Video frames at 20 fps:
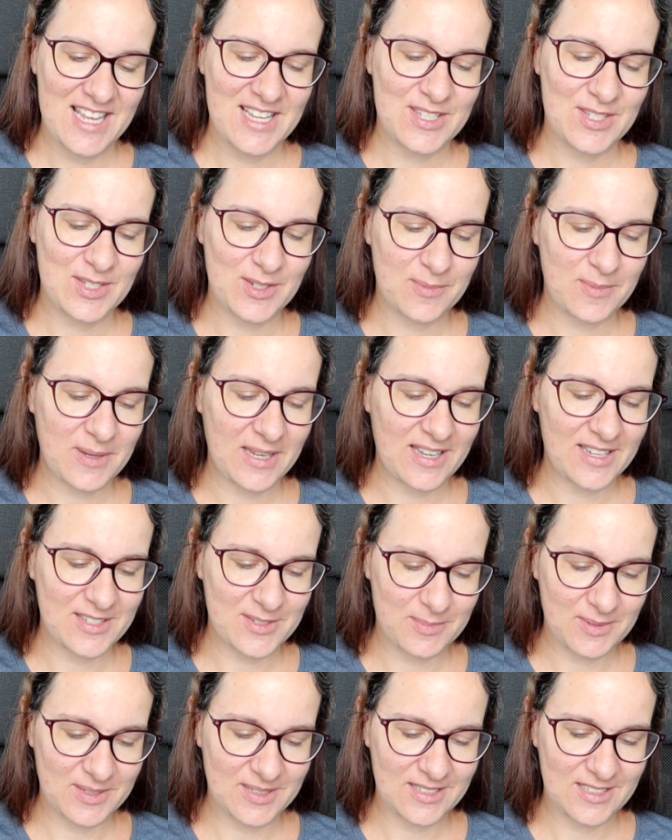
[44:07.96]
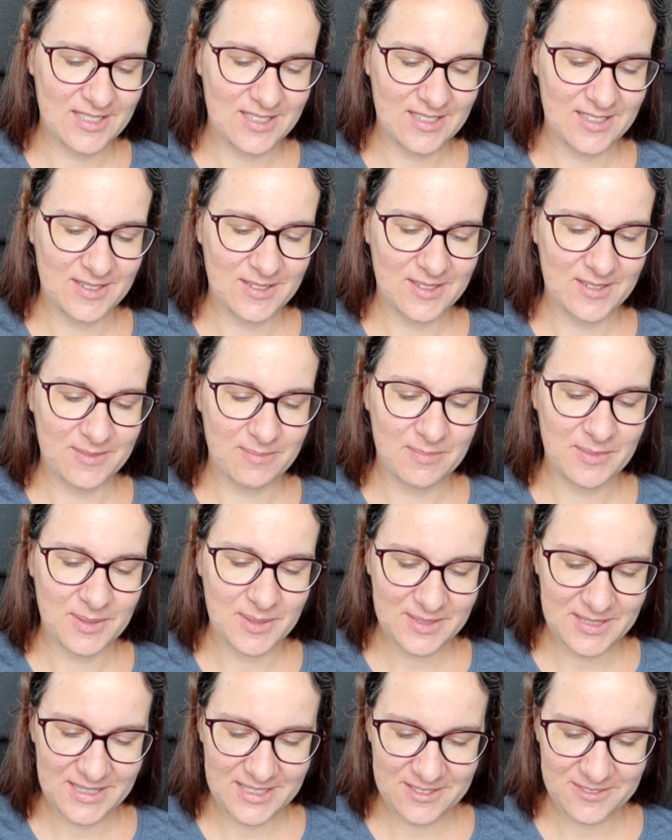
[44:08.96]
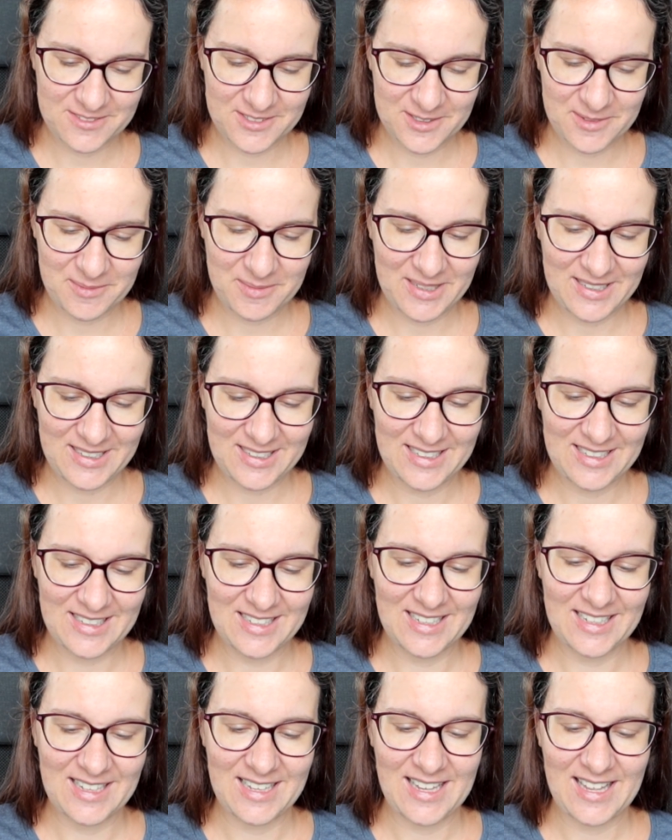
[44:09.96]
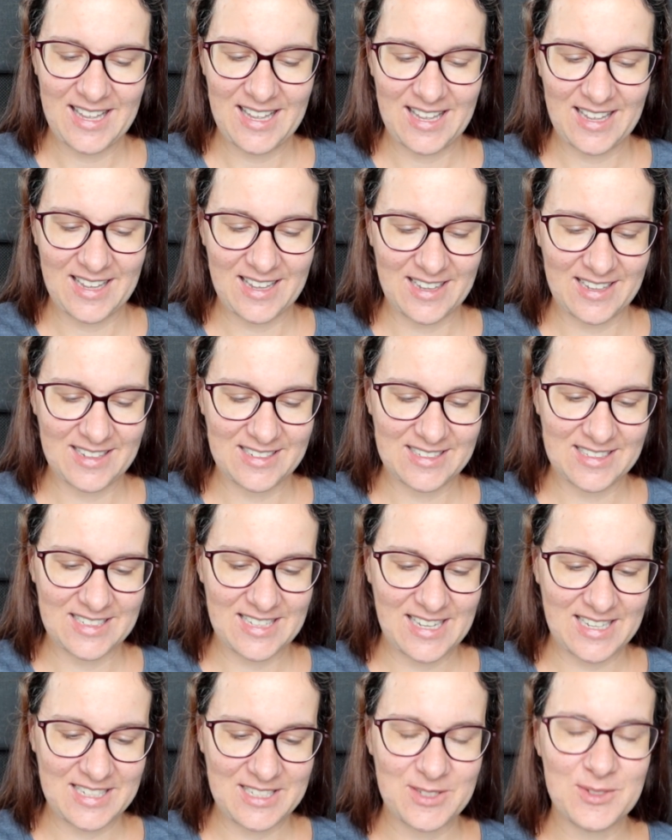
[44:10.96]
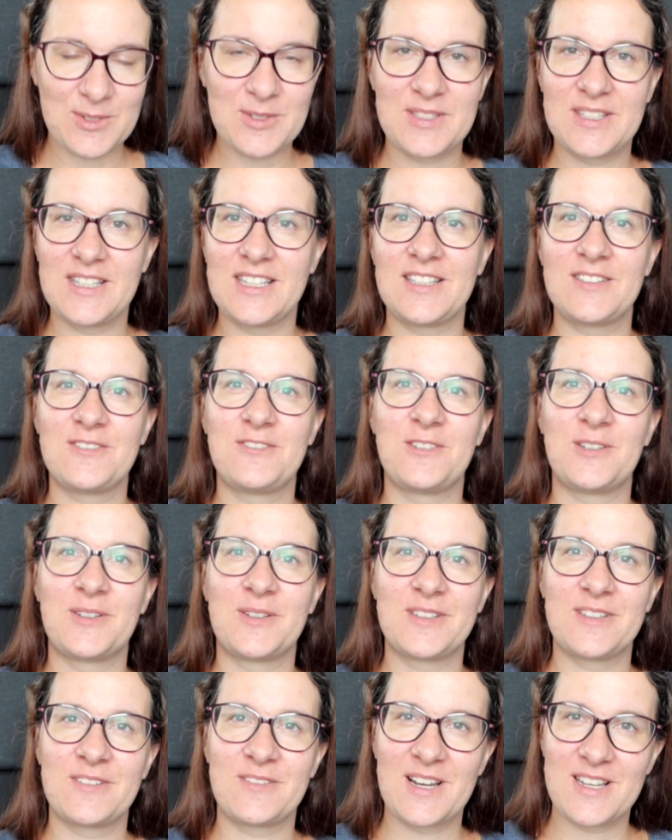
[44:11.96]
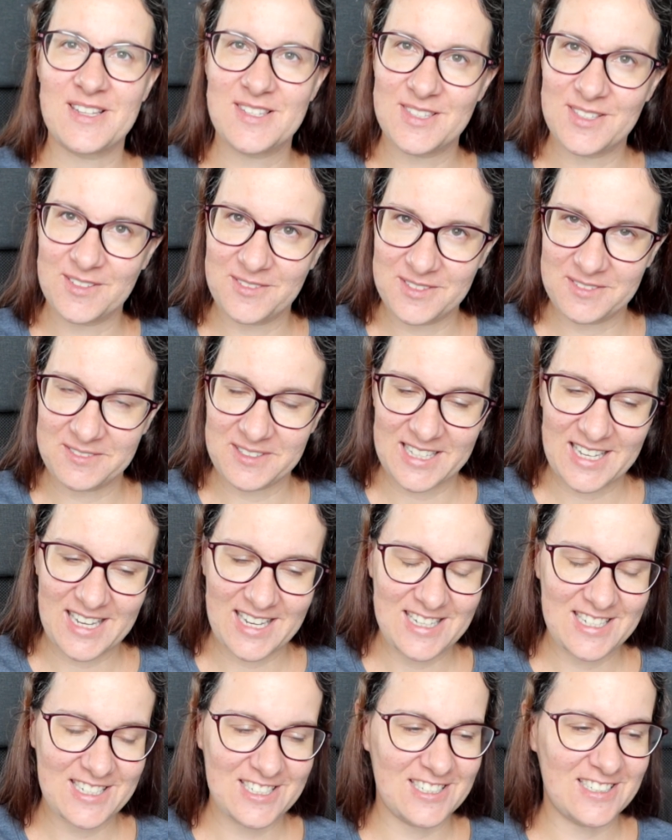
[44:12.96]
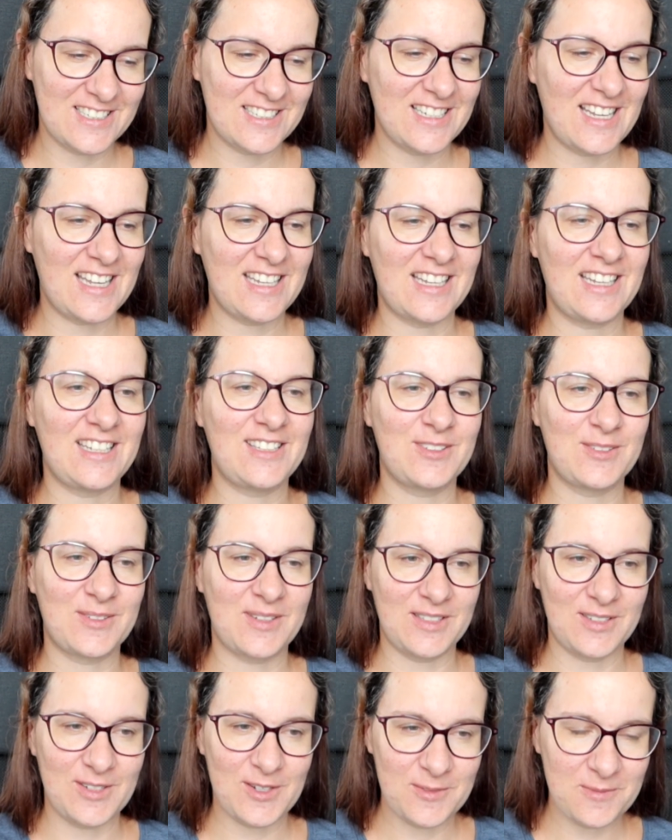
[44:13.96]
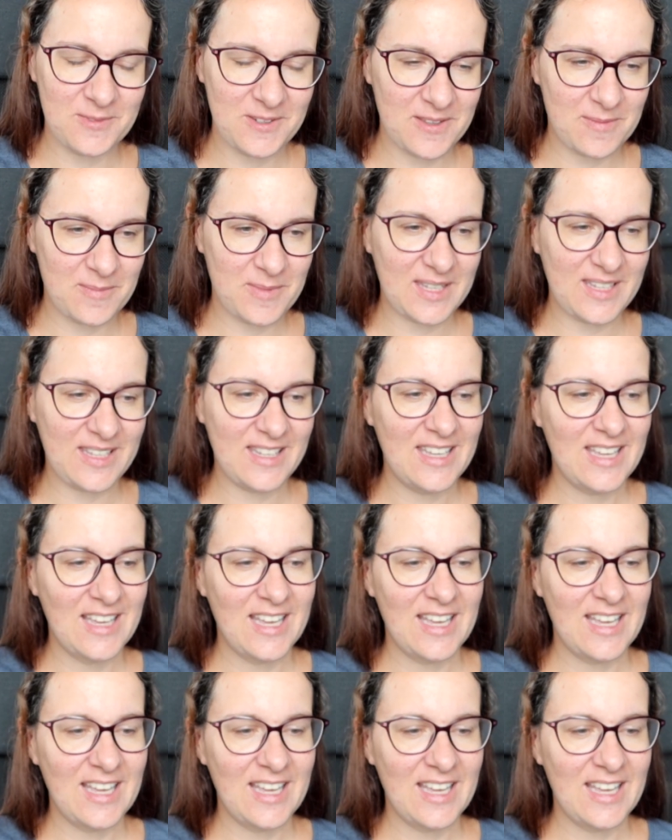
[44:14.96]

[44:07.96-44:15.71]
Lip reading: So my husband bought it for me, and I used it for the rest of the vacation, and I took it home with me.